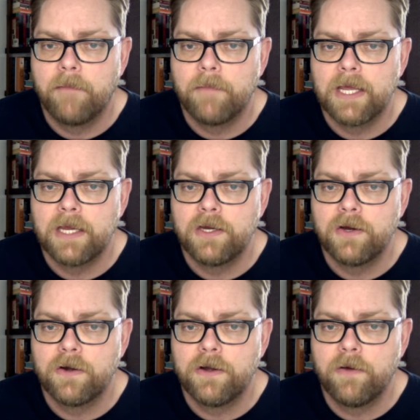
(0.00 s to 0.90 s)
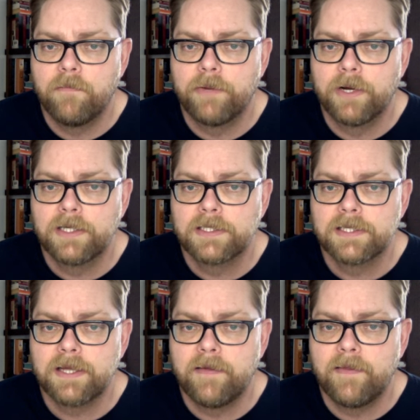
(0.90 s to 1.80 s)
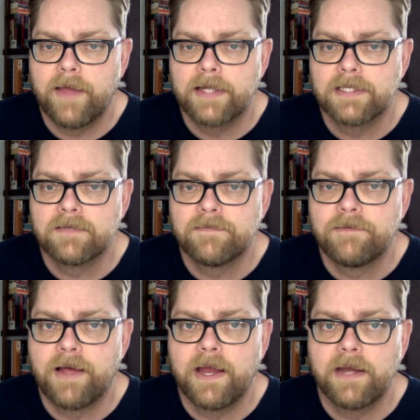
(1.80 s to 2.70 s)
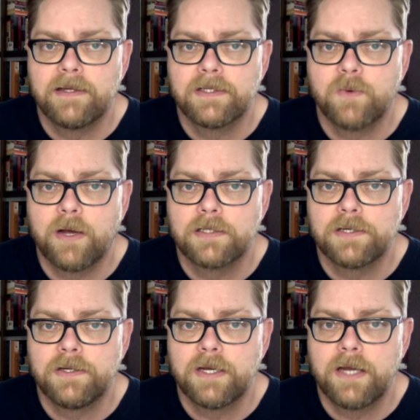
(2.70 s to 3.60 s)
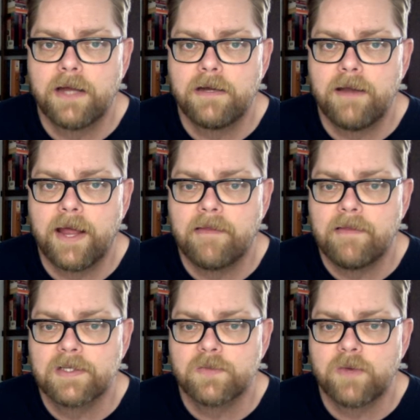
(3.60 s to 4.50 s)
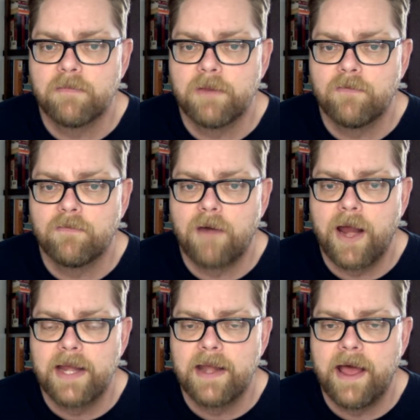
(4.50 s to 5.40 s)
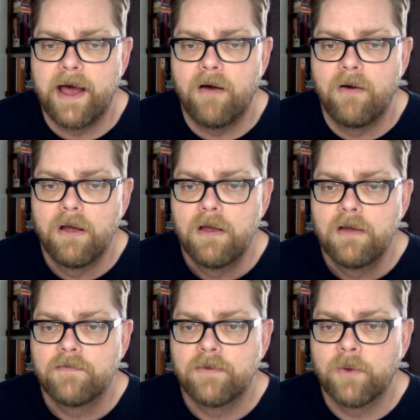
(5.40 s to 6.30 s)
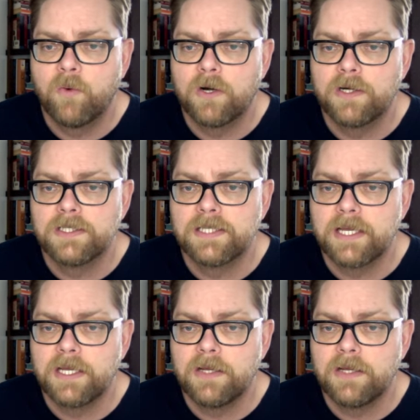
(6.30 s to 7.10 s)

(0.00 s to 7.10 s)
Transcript: in your notebooks, and that's fine as well. So you can underline these with me right now from the words that